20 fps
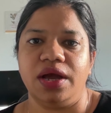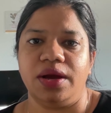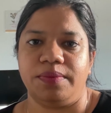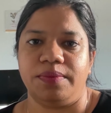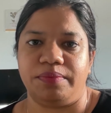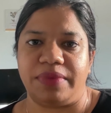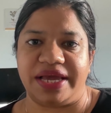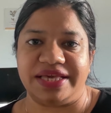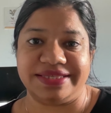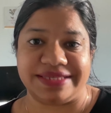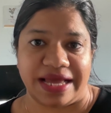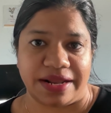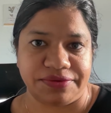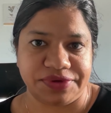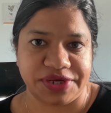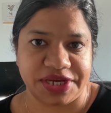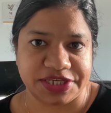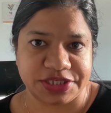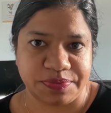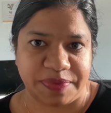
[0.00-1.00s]
my
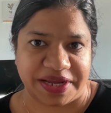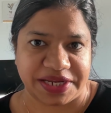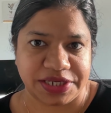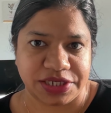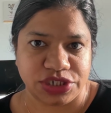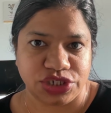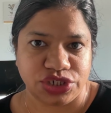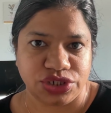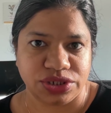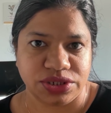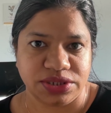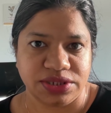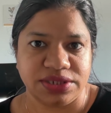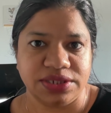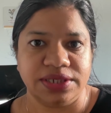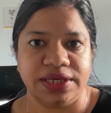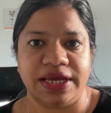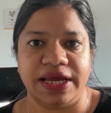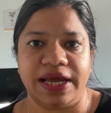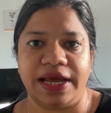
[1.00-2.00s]
salary expectations,
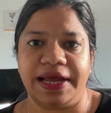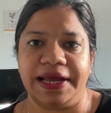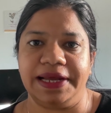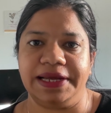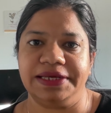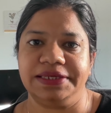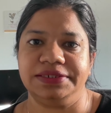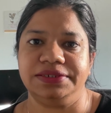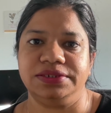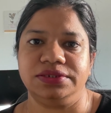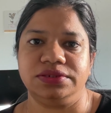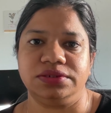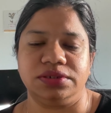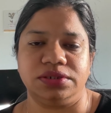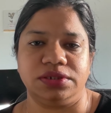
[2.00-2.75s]
and